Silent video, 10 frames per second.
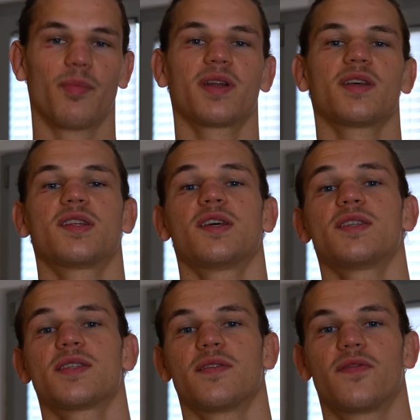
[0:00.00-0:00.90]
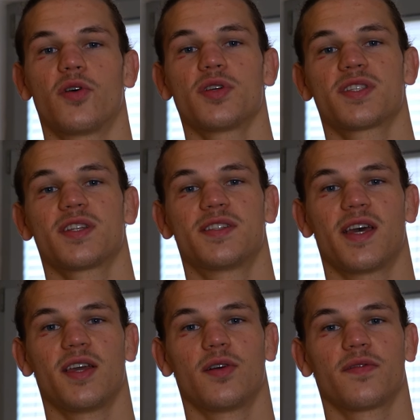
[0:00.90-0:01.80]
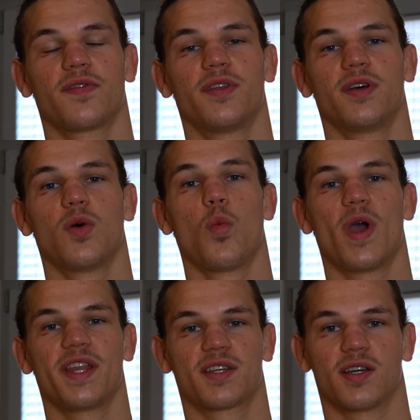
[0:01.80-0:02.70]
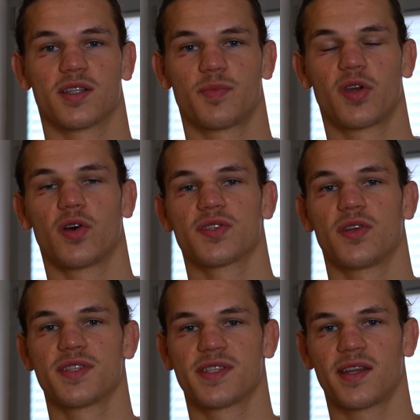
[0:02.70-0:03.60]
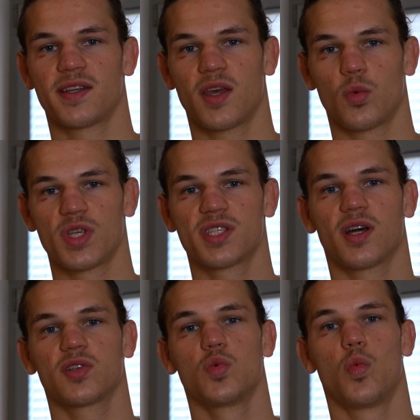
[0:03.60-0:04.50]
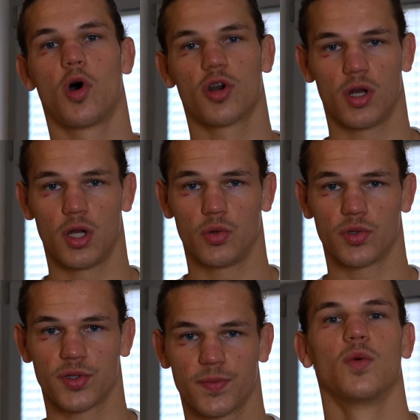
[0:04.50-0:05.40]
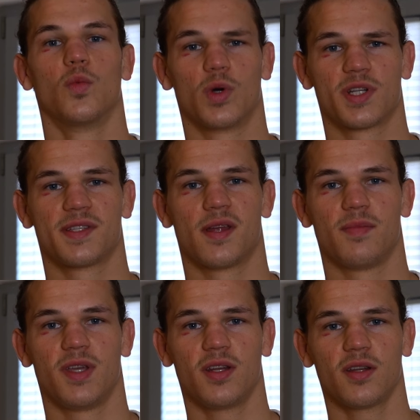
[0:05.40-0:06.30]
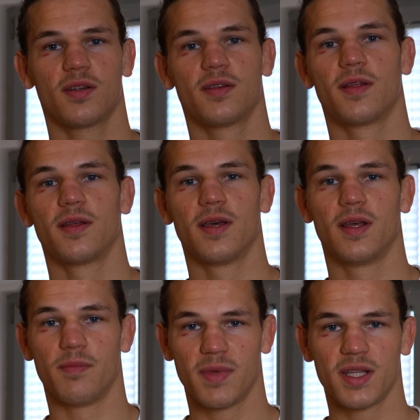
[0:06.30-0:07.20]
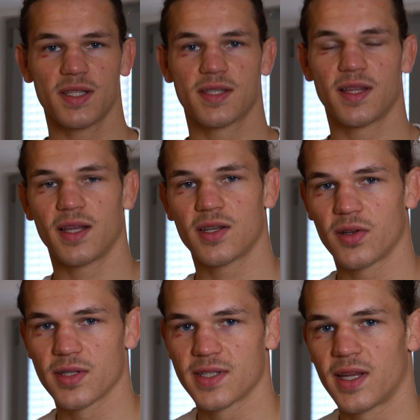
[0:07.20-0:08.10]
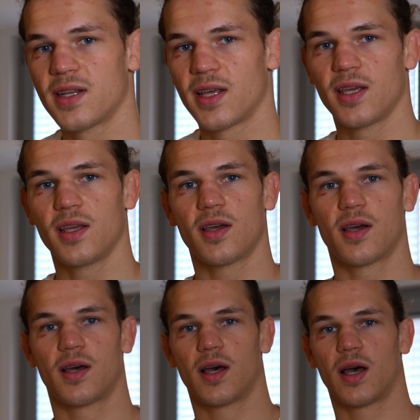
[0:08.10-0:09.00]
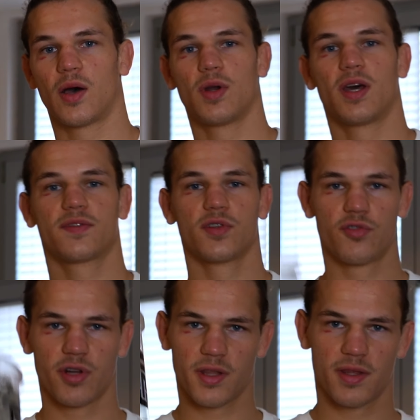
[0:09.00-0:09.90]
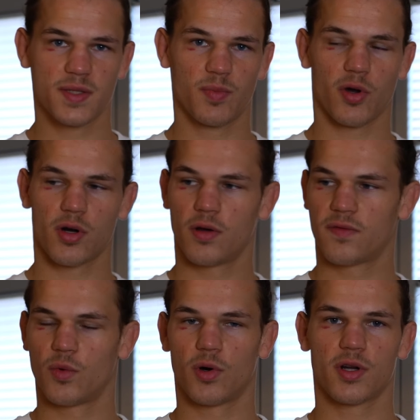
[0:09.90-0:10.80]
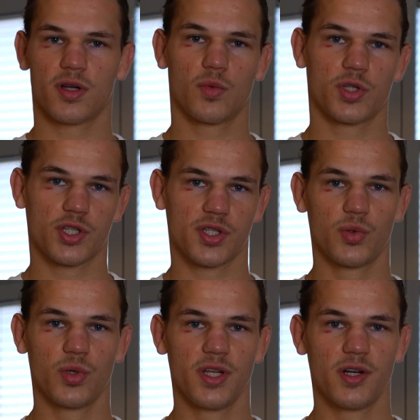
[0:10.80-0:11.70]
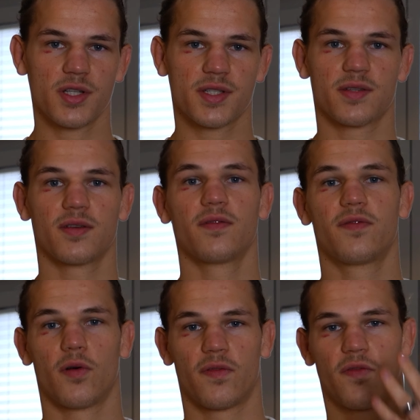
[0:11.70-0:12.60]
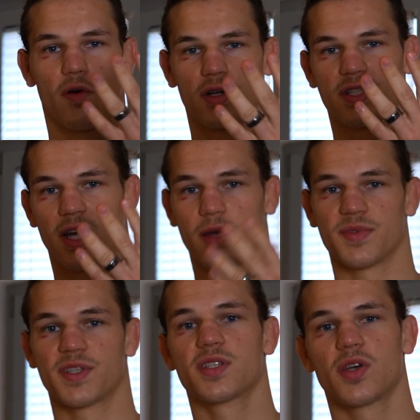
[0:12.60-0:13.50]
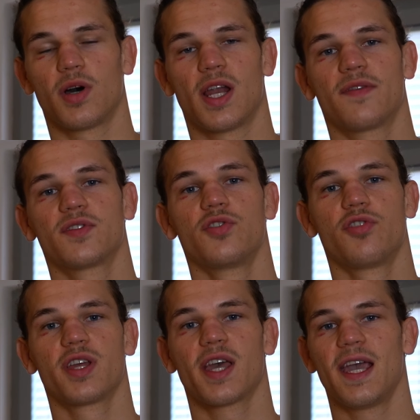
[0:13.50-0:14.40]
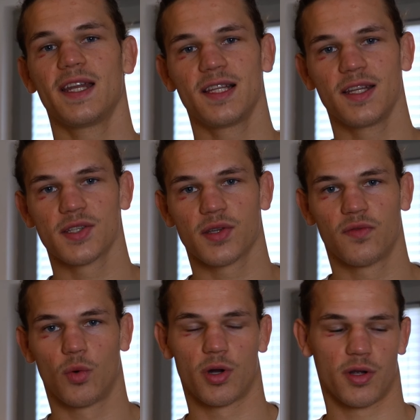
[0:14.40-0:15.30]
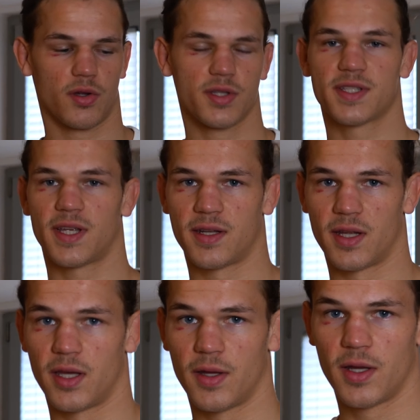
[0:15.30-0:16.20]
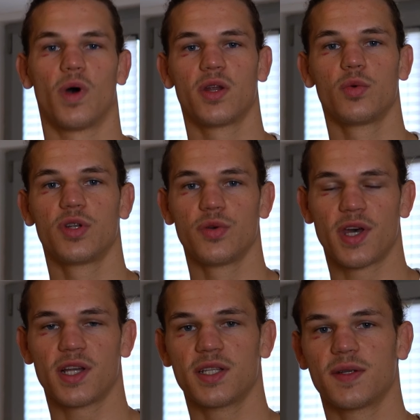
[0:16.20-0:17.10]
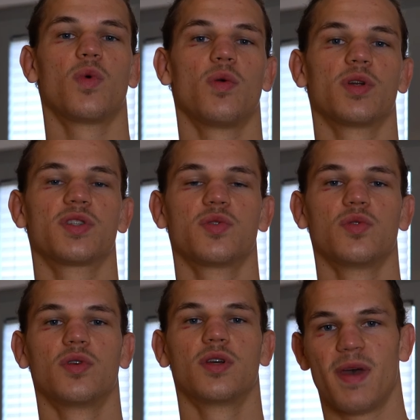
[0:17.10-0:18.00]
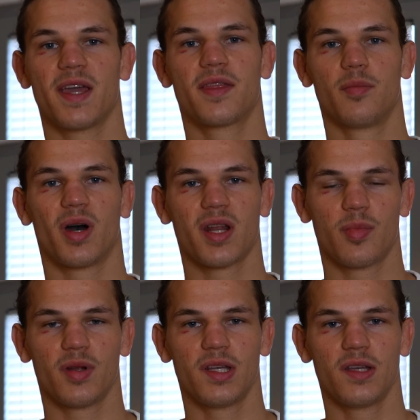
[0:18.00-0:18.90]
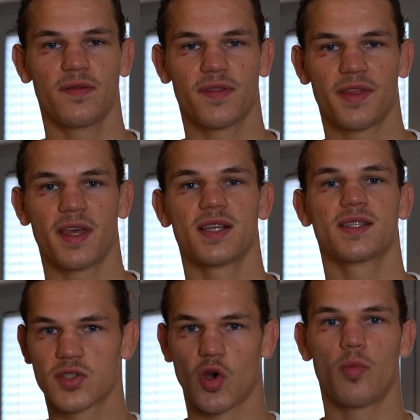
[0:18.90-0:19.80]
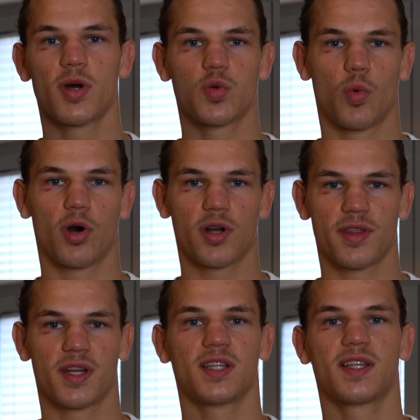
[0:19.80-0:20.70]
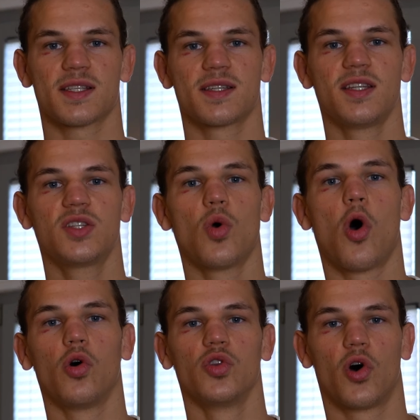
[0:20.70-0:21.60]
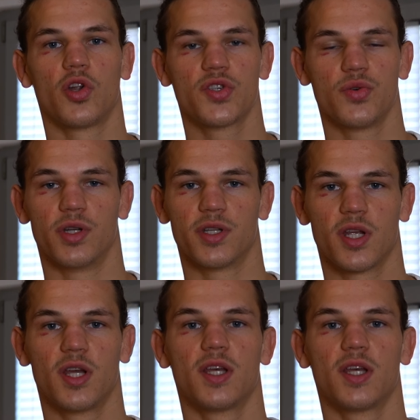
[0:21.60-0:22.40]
but it is the first day of the weight cut because on Sunday we start to water load. What does that mean? It means that on Sunday I will have to drink this bottle of water, which is 2 liters, for 4 times. So I'll have to drink 8 liters of water on Sunday. Why do we do that? We want to make the body believe that there's so much water that it doesn't need to hold on to it.